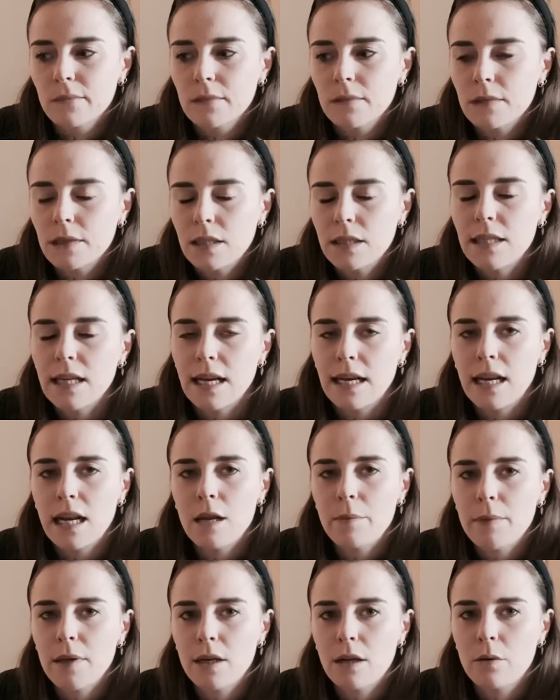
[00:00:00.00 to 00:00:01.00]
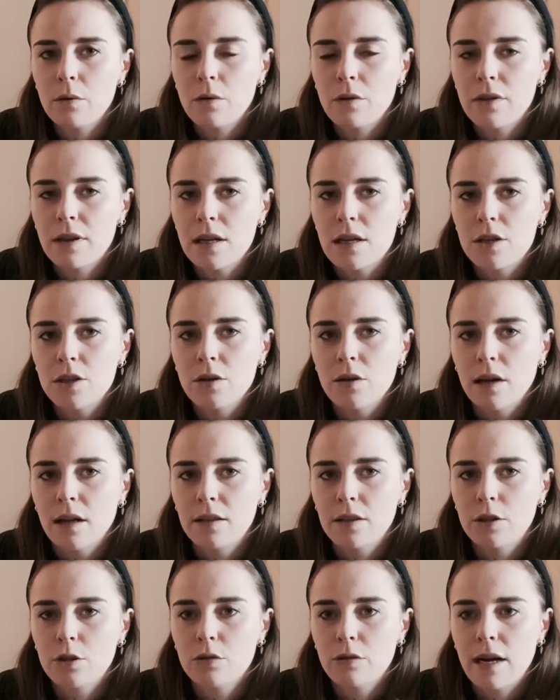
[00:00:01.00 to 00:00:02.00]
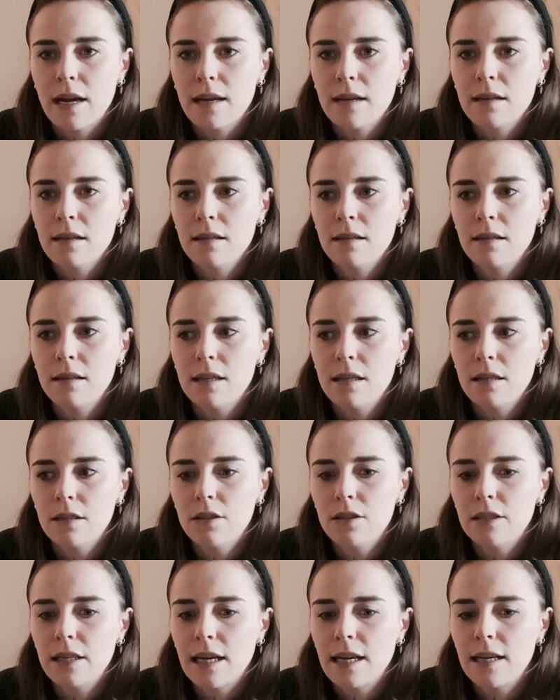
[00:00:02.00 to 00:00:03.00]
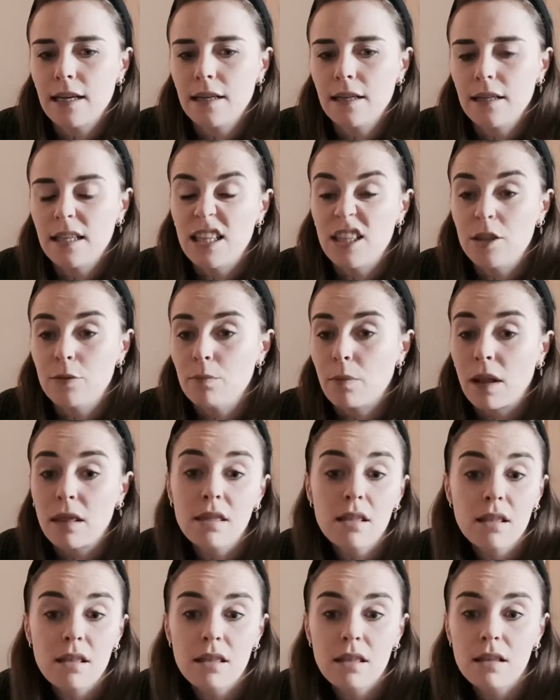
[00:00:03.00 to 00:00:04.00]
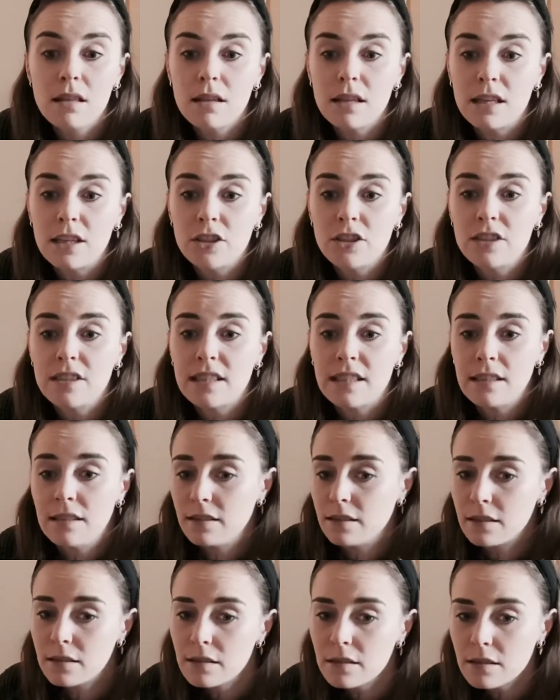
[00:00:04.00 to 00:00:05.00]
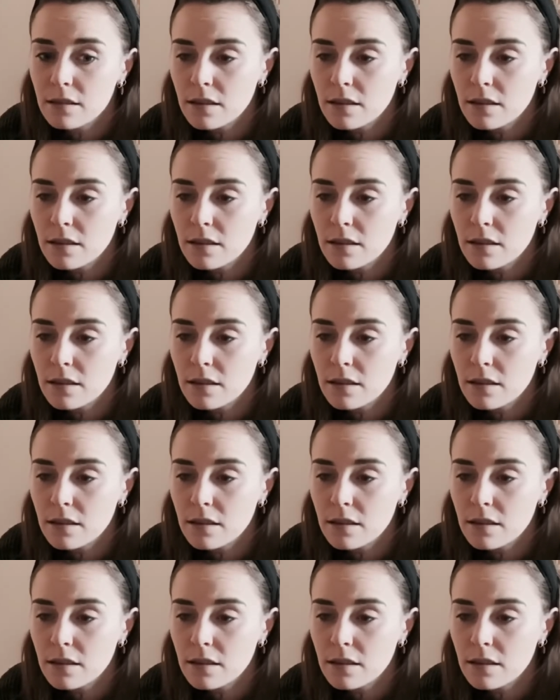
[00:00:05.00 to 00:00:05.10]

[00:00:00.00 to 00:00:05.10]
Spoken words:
yeah, let me know what things you like to track each day, each month, each season.